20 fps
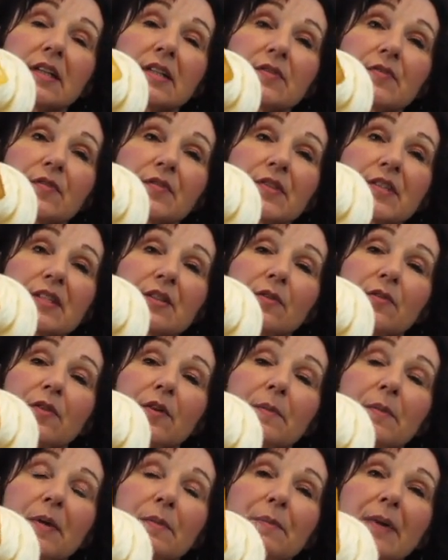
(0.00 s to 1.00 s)
It's still
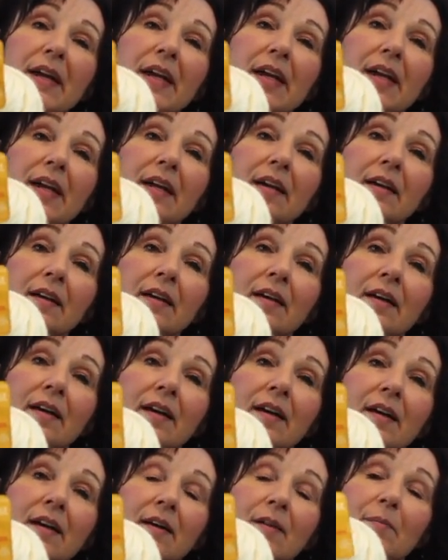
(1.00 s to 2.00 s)
from the Bay,
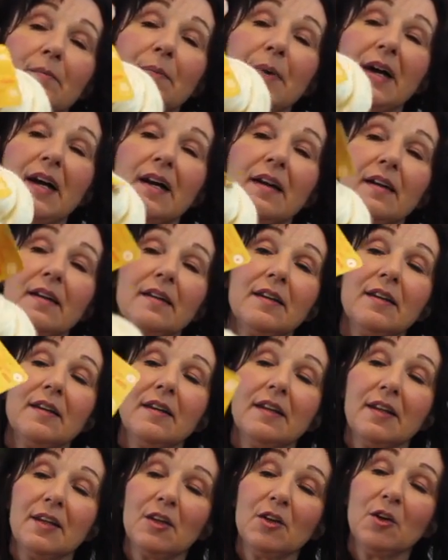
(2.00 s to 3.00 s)
but
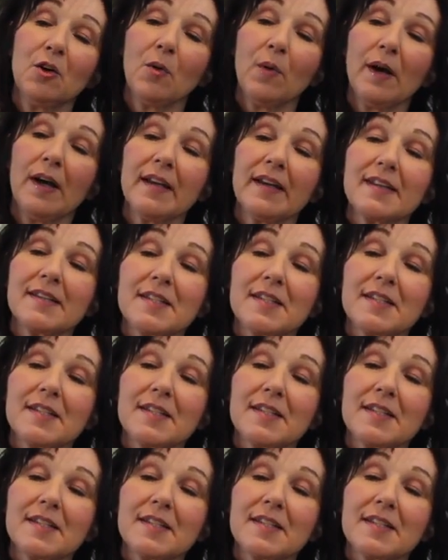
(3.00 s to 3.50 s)
you know what?